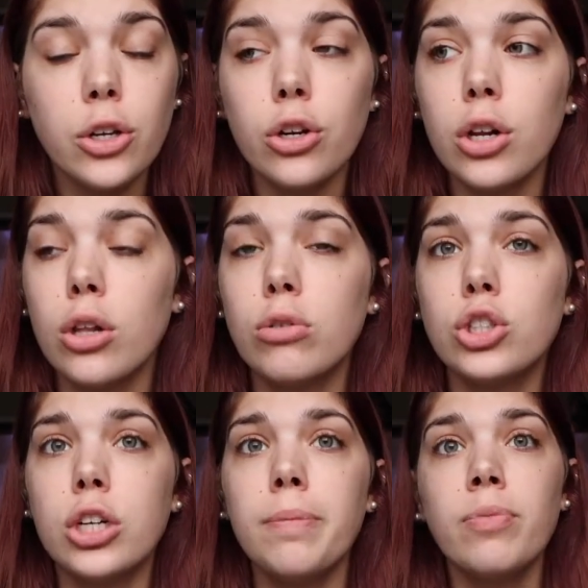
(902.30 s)
in your
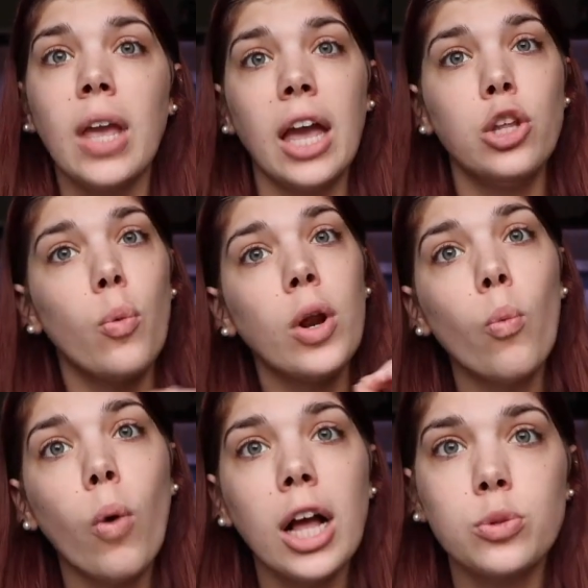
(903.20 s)
enclosure, and you want to
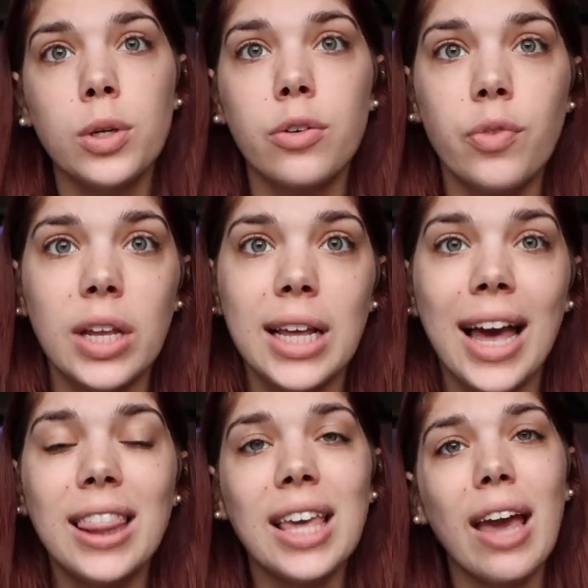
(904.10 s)
watch what you're feeding.
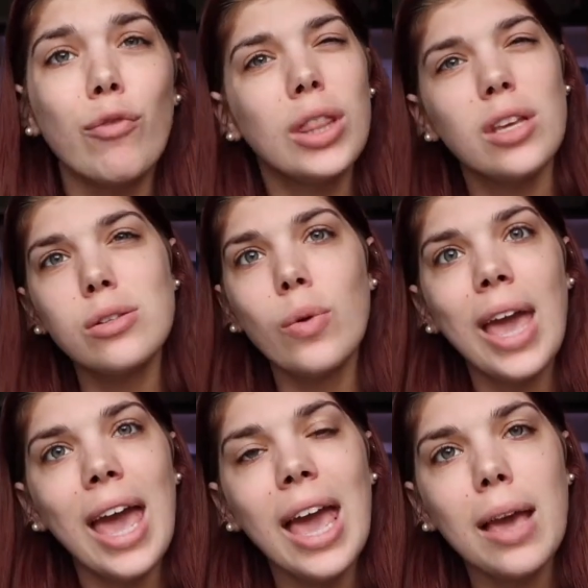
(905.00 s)
I think everything's
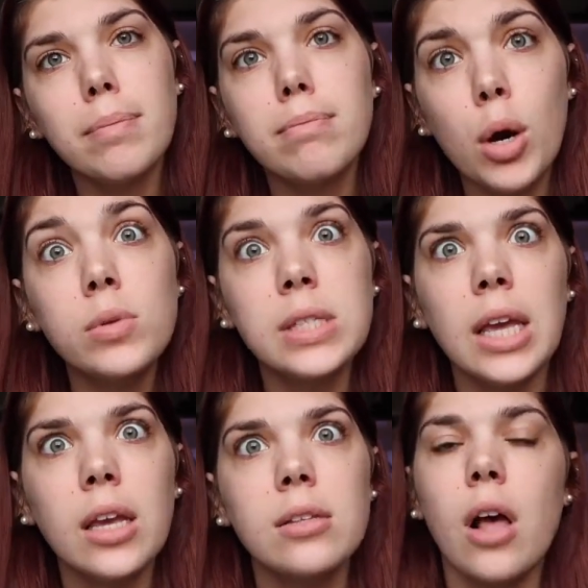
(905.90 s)
okay. Most
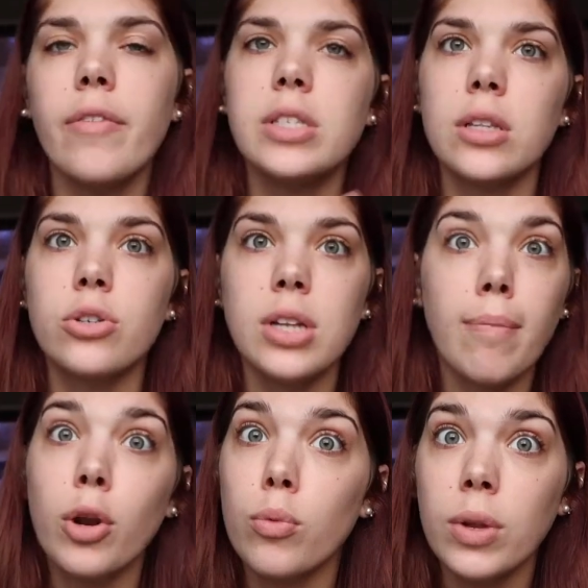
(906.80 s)
things, obviously there's
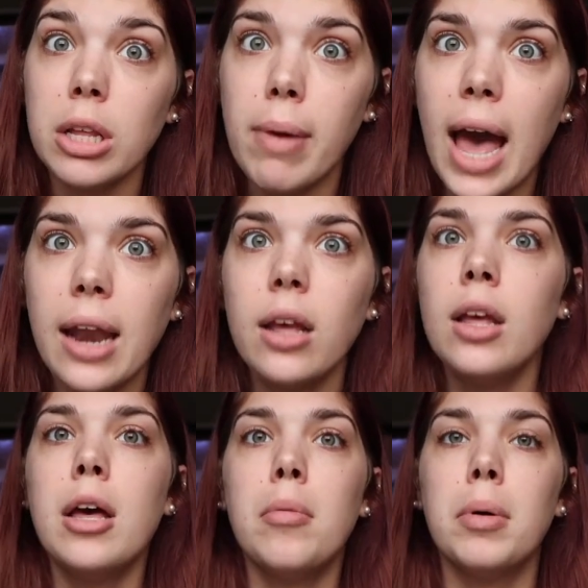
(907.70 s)
some that are really bad,
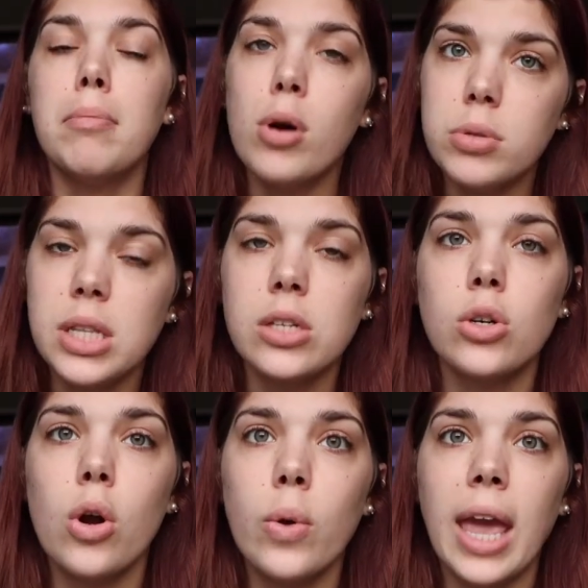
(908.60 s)
but most things
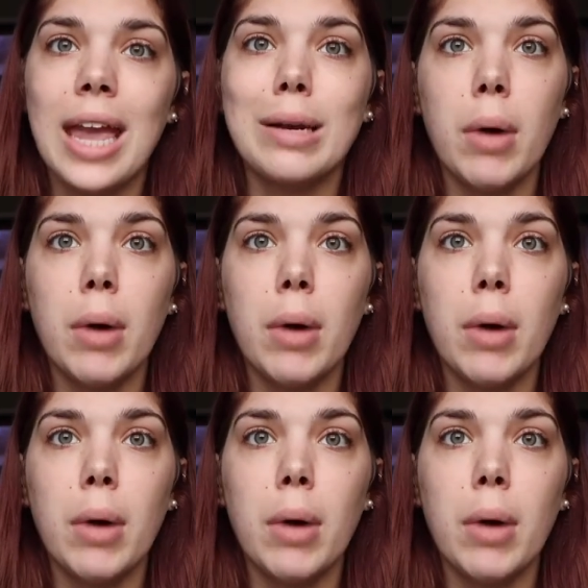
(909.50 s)
are okay in